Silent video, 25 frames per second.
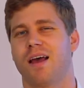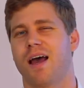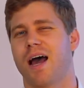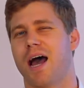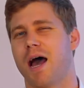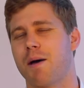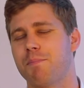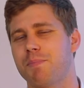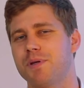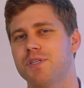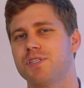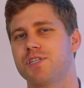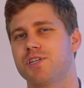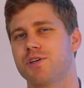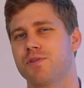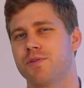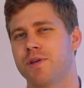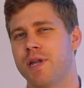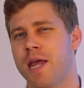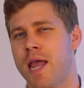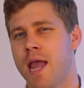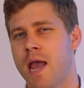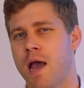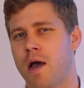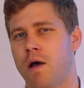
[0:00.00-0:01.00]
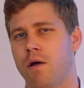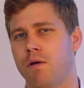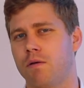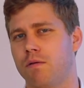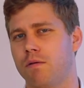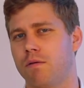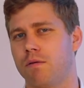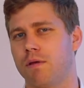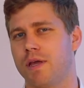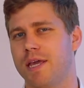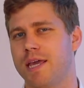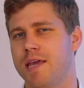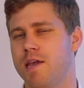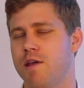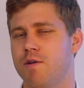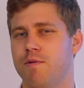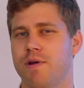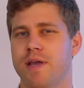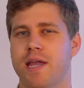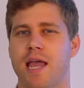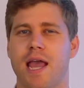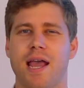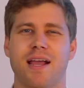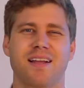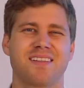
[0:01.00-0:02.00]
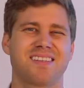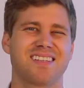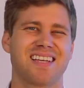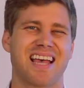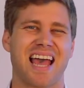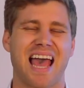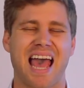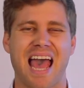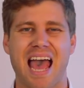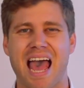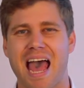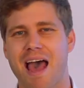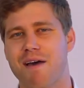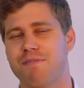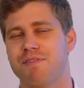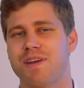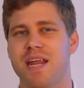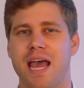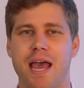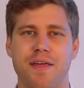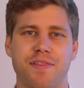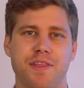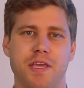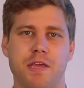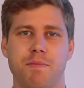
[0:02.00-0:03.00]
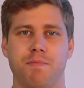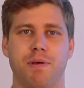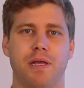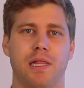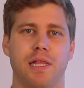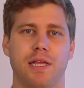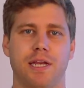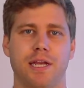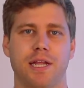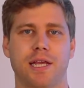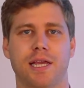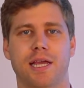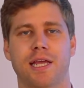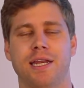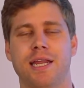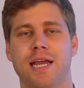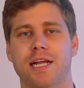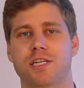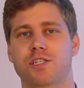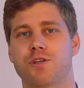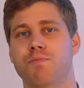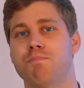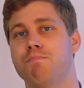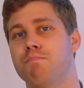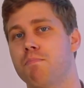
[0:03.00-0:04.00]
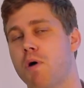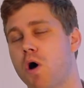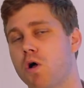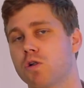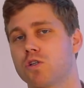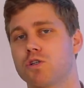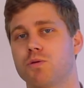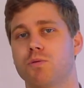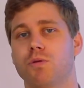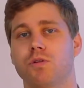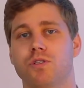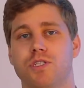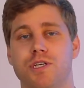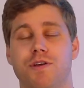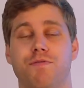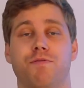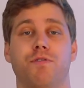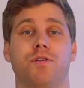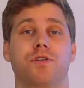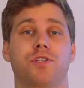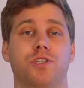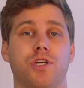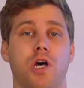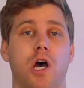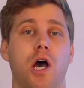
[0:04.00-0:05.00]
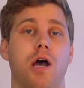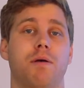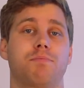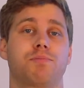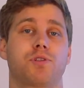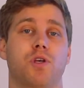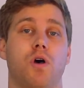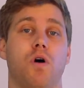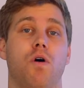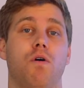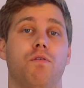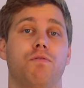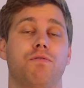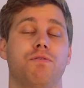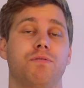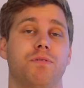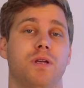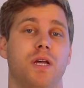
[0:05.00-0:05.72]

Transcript: Up until now, hearing aids haven't had the ability to connect to multiple different types of